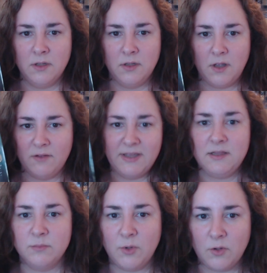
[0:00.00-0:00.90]

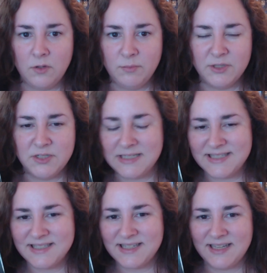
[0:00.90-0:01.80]
available, but
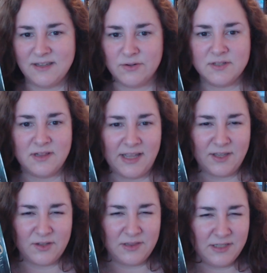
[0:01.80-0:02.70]
there's like
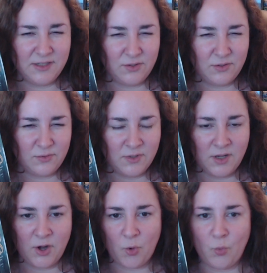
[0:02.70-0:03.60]
a little
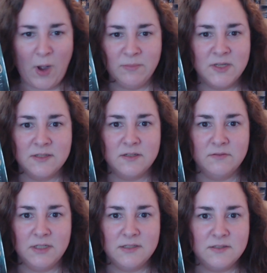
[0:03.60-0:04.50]
remnant of
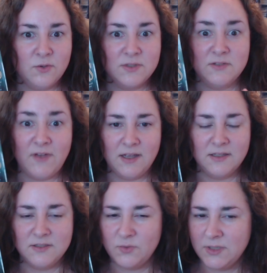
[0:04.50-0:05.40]
it. So
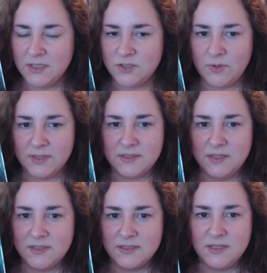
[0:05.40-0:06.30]
it's really interesting
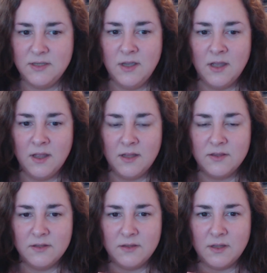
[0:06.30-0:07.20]
to see
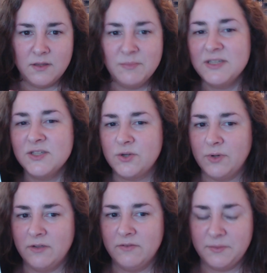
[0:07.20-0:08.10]
the mystery of it.